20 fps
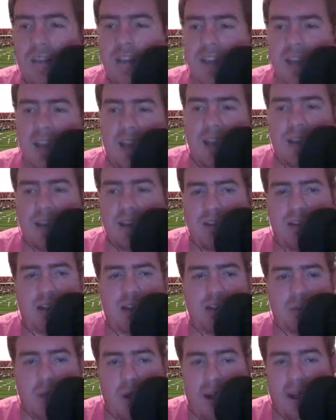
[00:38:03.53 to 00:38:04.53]
Lilly. And
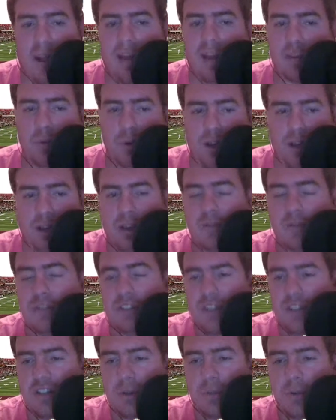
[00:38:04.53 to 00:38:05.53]
that's why I love
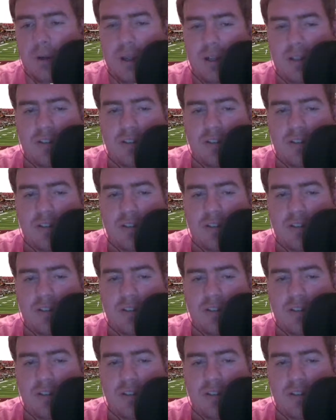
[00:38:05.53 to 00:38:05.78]
TJ Watt.